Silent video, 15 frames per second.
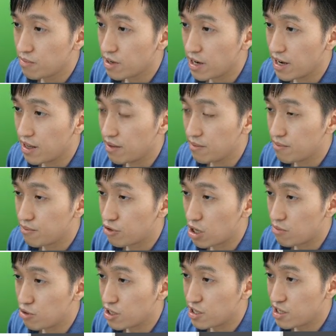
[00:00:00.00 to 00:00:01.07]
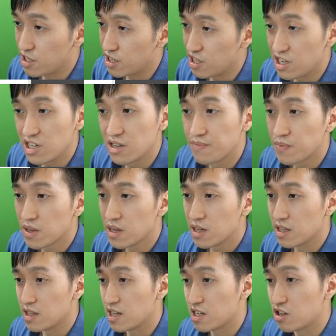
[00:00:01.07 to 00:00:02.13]
and primary key
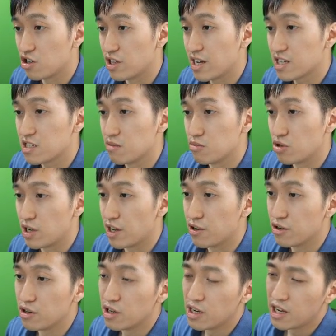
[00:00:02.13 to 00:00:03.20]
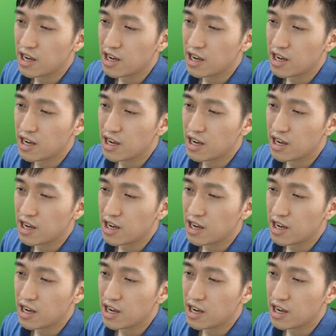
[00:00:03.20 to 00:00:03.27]
that connects them together.